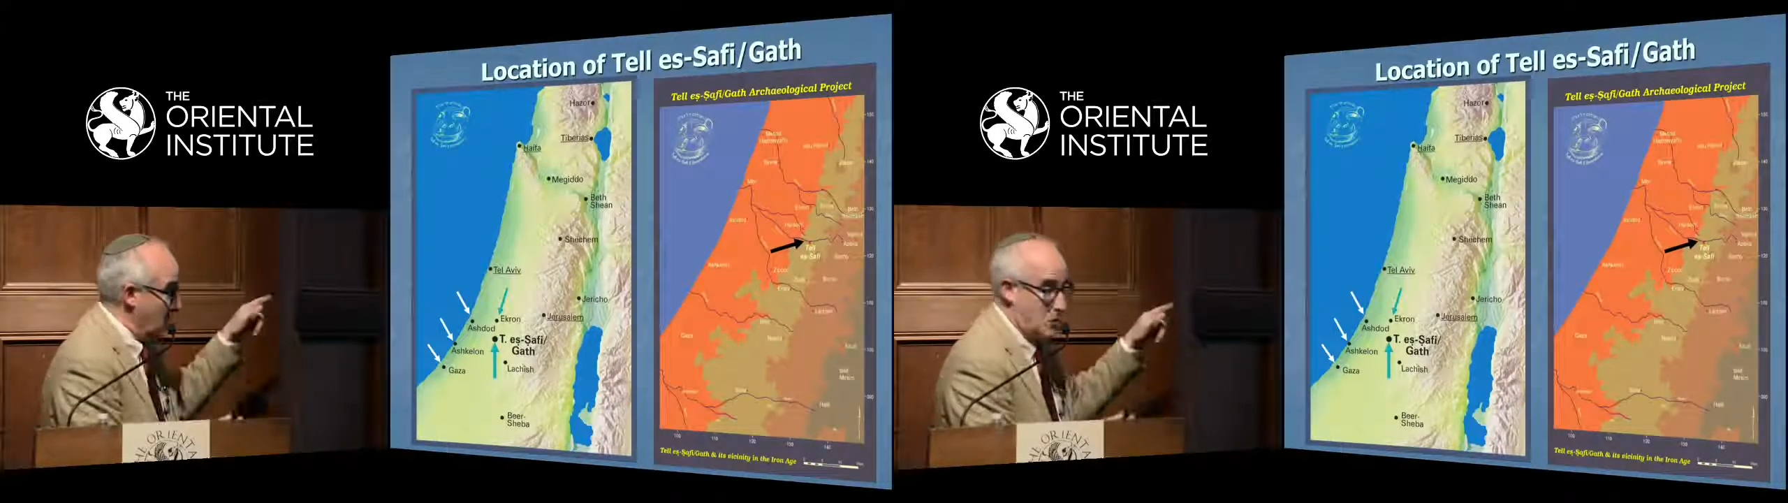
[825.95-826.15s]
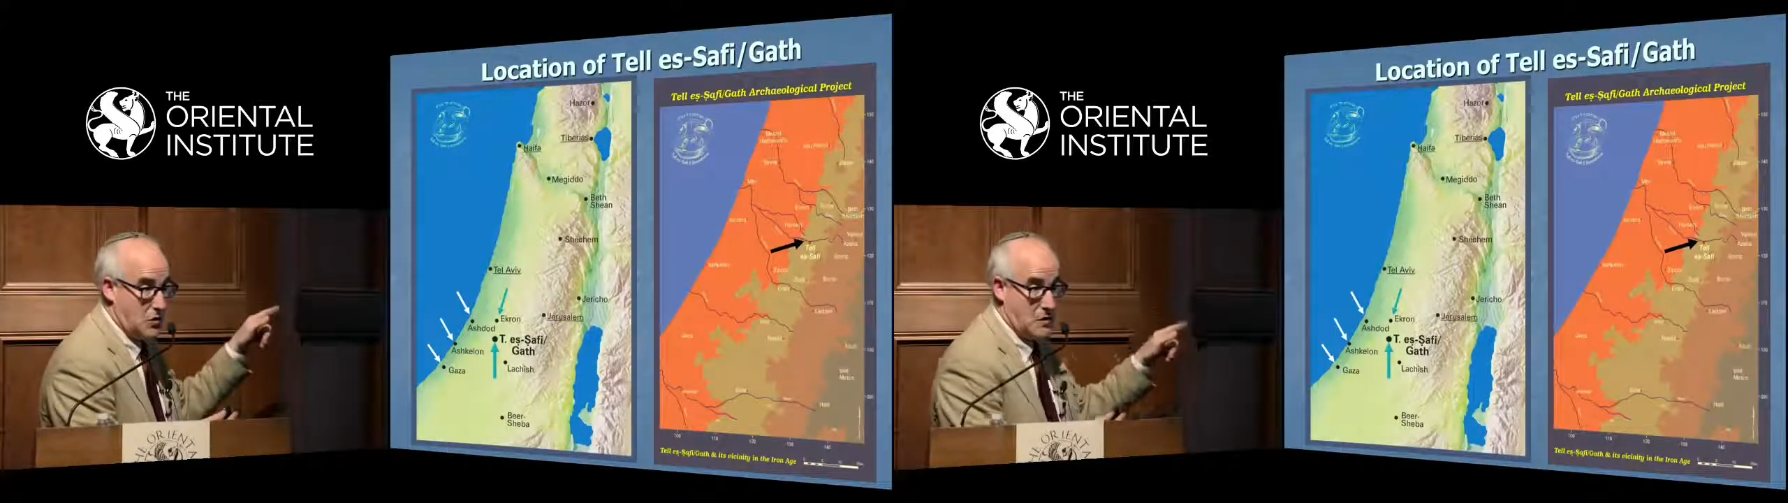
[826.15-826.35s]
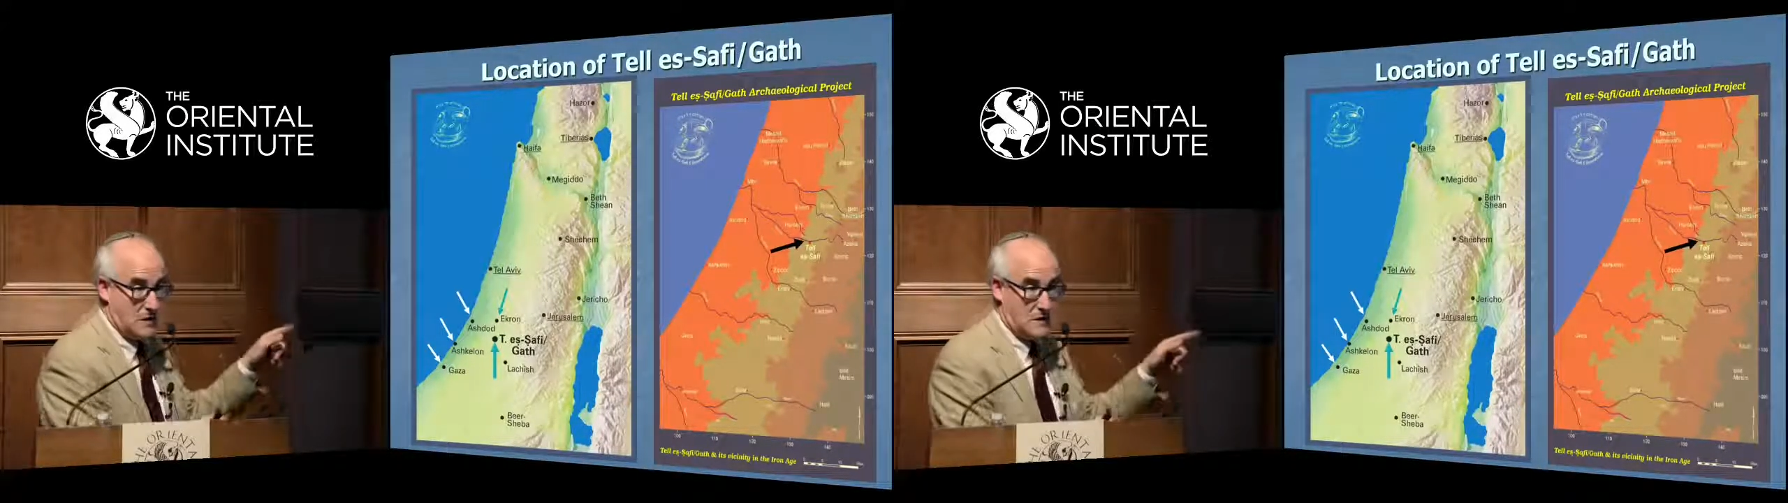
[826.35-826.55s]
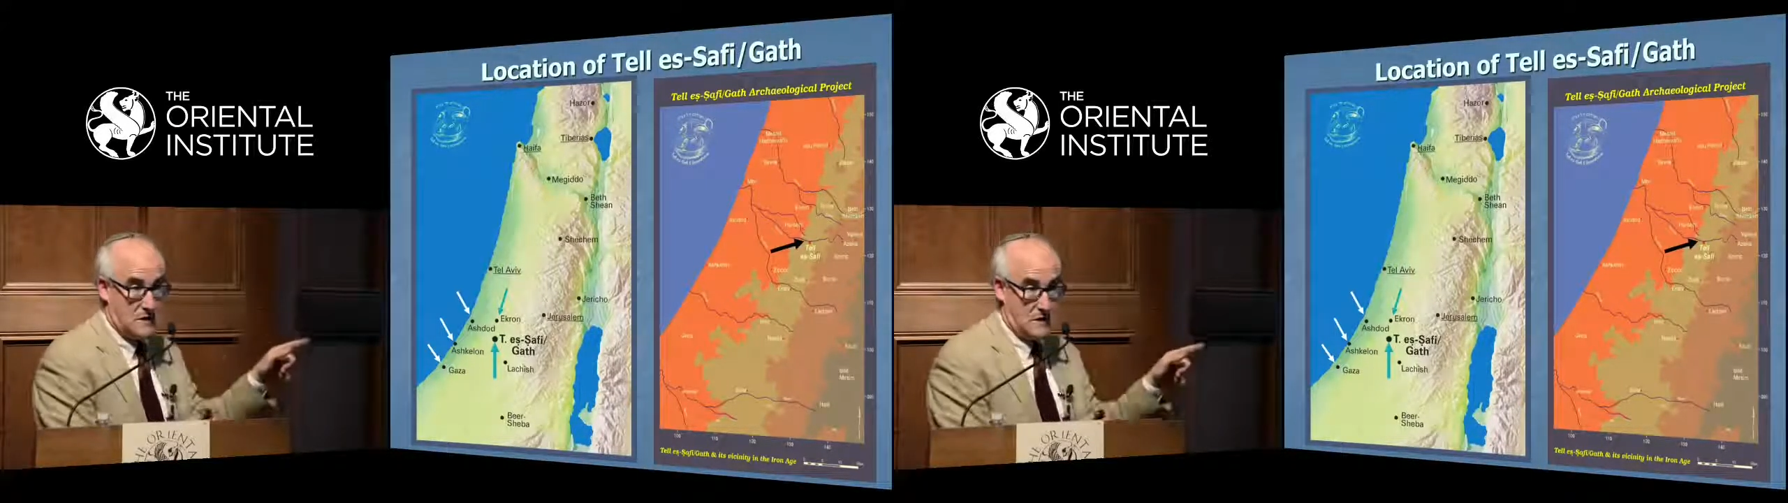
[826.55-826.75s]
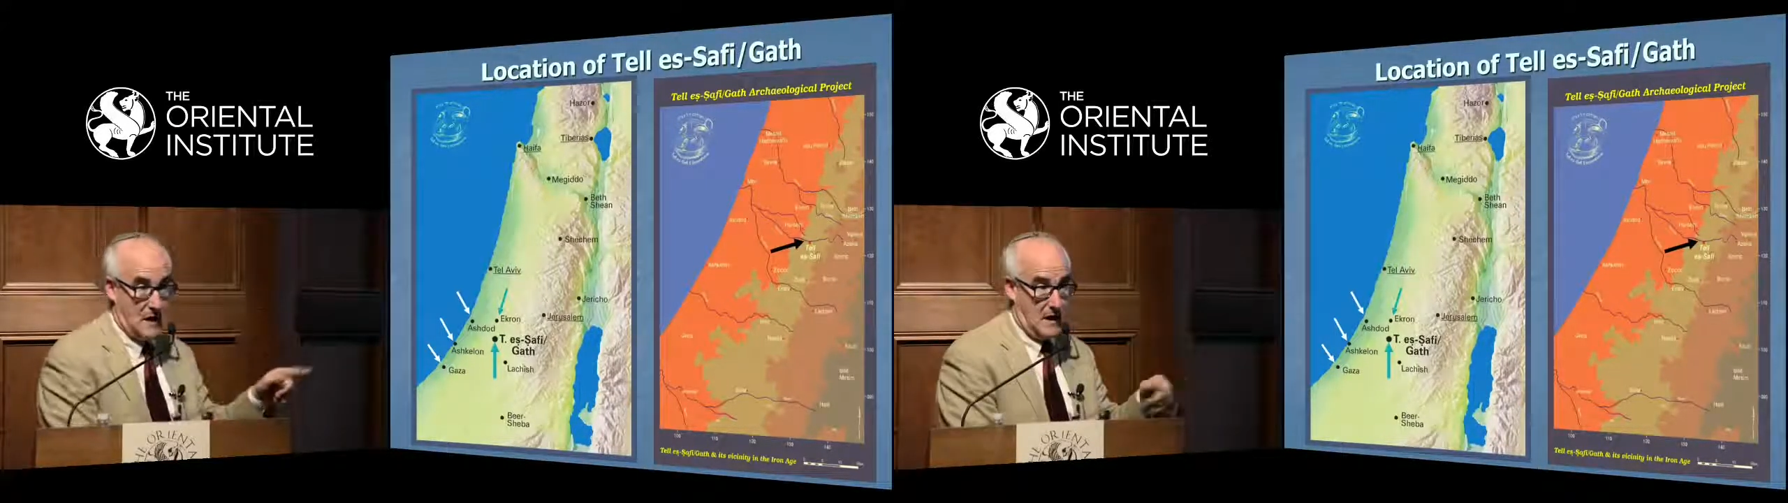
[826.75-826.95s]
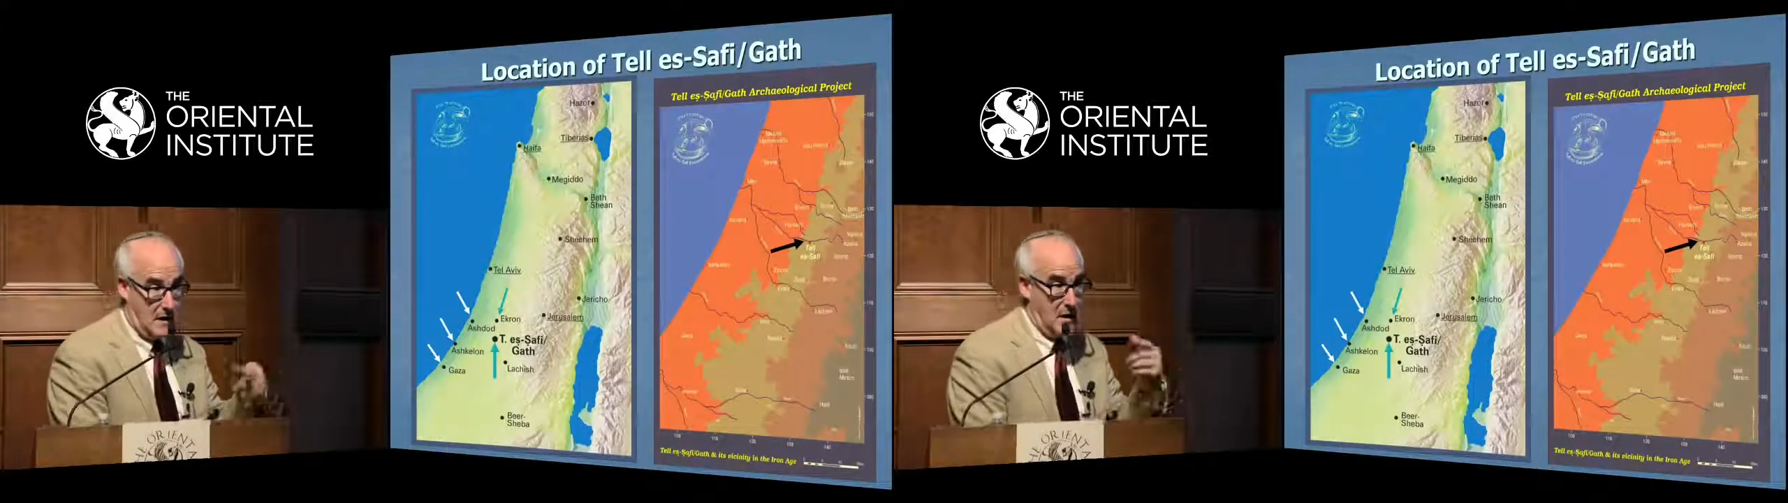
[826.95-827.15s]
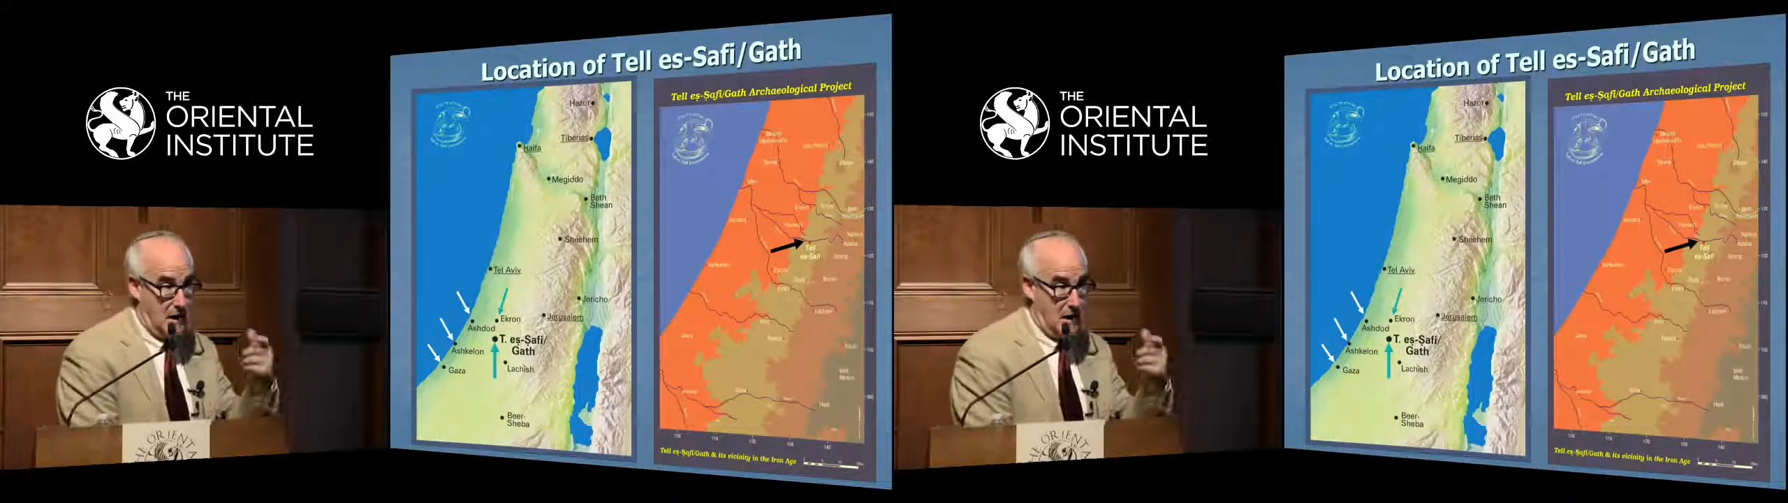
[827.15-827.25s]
occurred at this site,